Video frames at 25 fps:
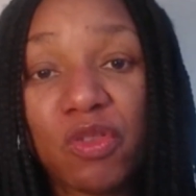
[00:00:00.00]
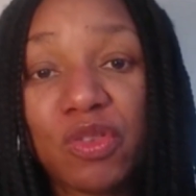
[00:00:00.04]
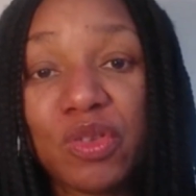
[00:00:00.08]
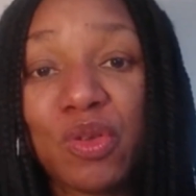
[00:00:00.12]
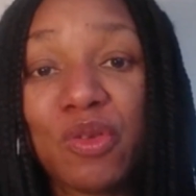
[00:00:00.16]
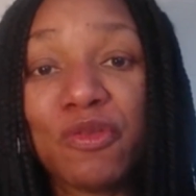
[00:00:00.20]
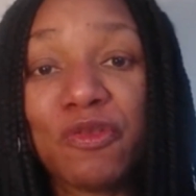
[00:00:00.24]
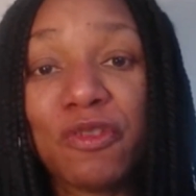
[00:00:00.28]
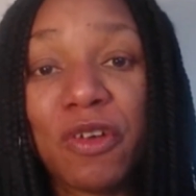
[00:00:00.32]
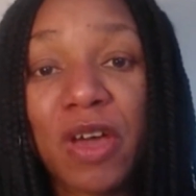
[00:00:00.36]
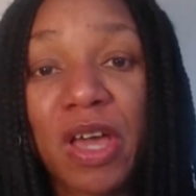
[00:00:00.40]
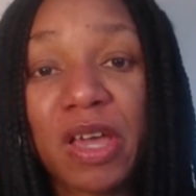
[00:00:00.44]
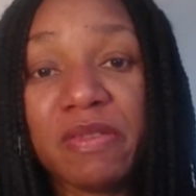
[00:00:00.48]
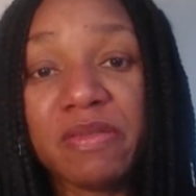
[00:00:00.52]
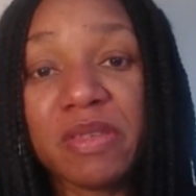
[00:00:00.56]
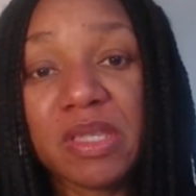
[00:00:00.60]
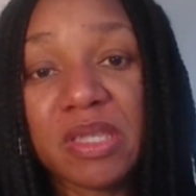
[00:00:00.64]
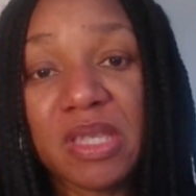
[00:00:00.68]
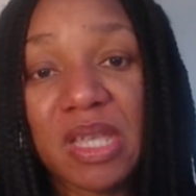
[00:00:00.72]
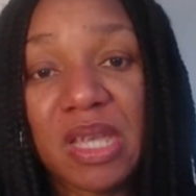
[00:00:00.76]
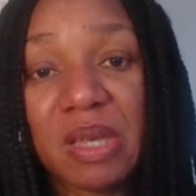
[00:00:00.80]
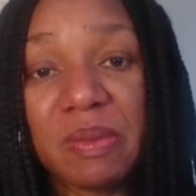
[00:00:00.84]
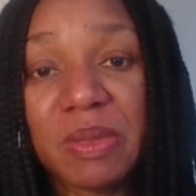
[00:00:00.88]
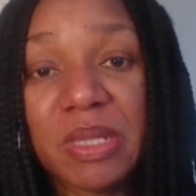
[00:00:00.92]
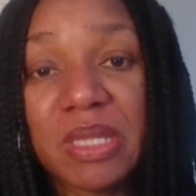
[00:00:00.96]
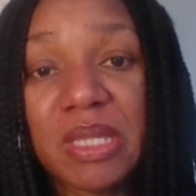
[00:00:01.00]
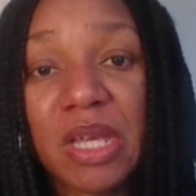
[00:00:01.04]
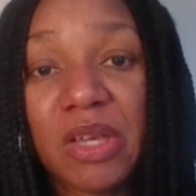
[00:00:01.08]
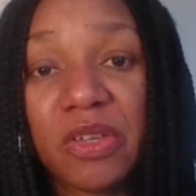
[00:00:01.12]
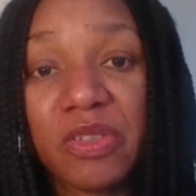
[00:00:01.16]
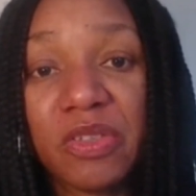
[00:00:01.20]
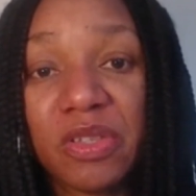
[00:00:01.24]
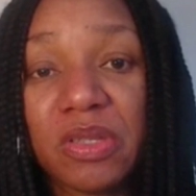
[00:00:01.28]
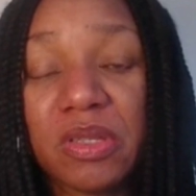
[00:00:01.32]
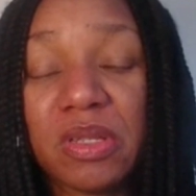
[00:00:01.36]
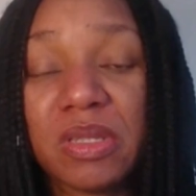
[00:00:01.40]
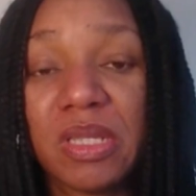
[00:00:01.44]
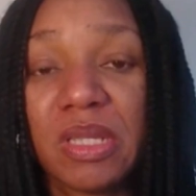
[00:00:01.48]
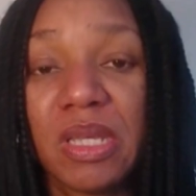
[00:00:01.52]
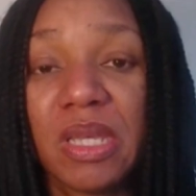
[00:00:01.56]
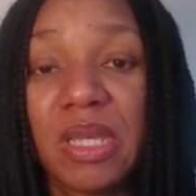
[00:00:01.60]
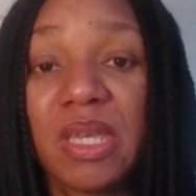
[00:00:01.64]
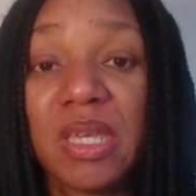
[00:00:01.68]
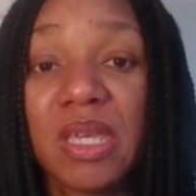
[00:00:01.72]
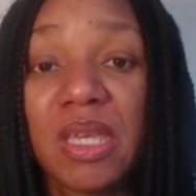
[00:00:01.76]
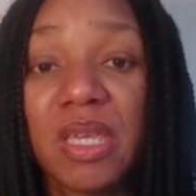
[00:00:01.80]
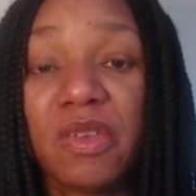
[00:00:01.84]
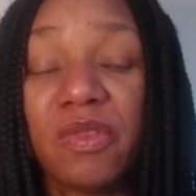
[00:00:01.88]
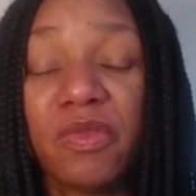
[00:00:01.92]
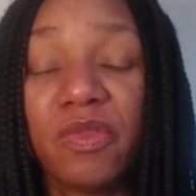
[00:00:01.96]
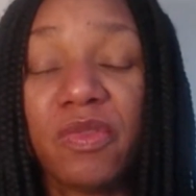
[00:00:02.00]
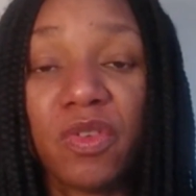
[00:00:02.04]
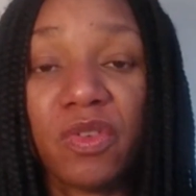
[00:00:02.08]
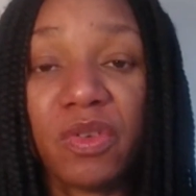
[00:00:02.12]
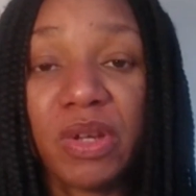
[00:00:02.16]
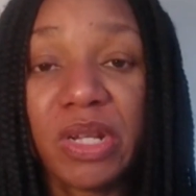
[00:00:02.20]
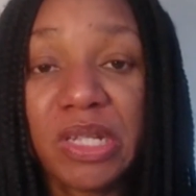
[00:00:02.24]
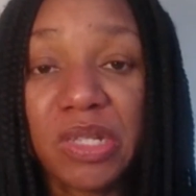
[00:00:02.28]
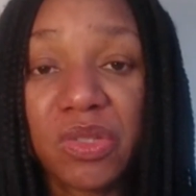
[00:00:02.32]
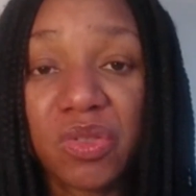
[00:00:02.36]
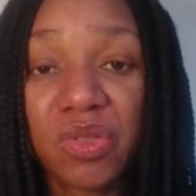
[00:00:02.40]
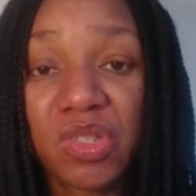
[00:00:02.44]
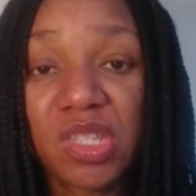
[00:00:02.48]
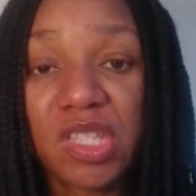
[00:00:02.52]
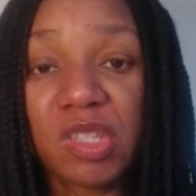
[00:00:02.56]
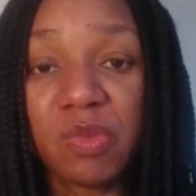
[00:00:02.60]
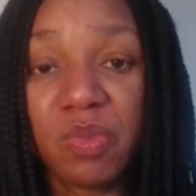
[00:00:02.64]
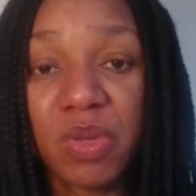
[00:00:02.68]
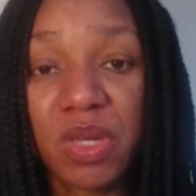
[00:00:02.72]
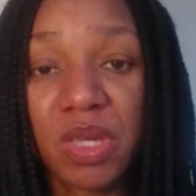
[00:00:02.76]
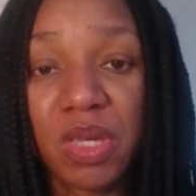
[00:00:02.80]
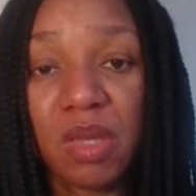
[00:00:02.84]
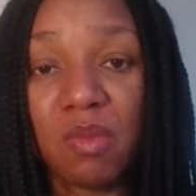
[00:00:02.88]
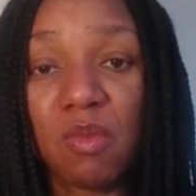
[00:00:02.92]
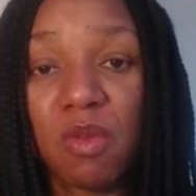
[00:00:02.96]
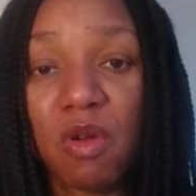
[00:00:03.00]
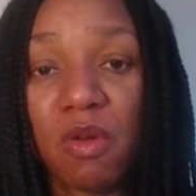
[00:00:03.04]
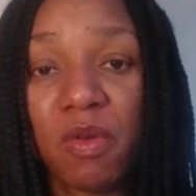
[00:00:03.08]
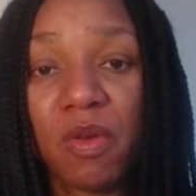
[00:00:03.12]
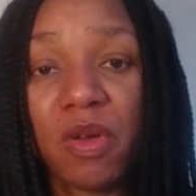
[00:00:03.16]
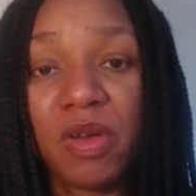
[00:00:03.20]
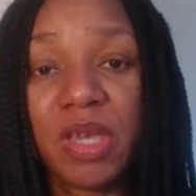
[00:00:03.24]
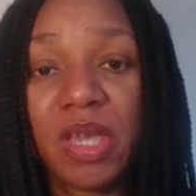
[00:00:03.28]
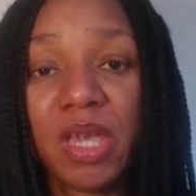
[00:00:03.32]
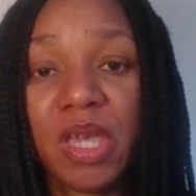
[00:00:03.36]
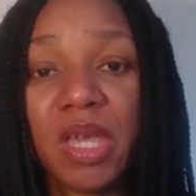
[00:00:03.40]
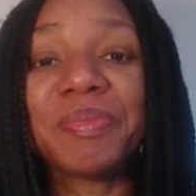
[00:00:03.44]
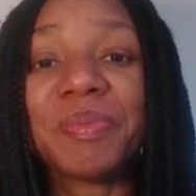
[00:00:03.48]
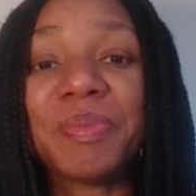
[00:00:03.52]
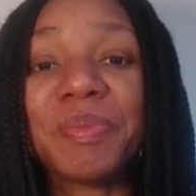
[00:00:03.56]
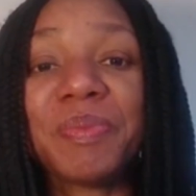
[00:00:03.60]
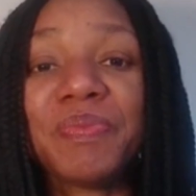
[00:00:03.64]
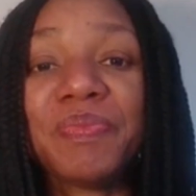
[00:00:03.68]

So, 5 steps that you need to take if you're ready to speak Igbo, okay?